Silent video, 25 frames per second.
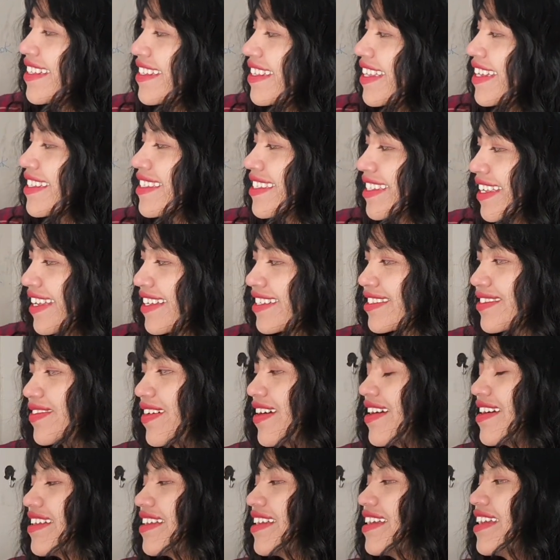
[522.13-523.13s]
sixth
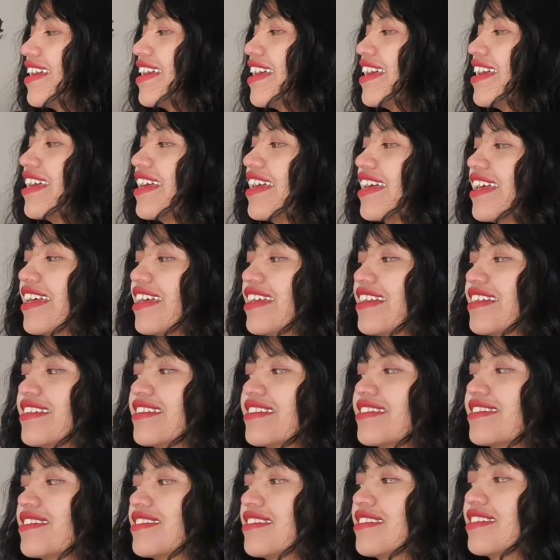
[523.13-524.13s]
one
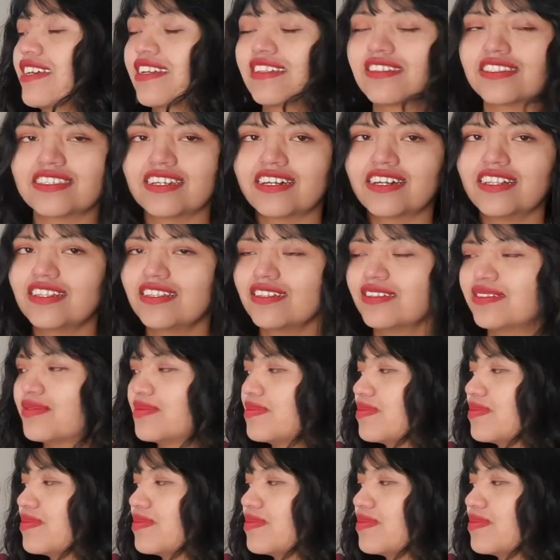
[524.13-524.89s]
is dental,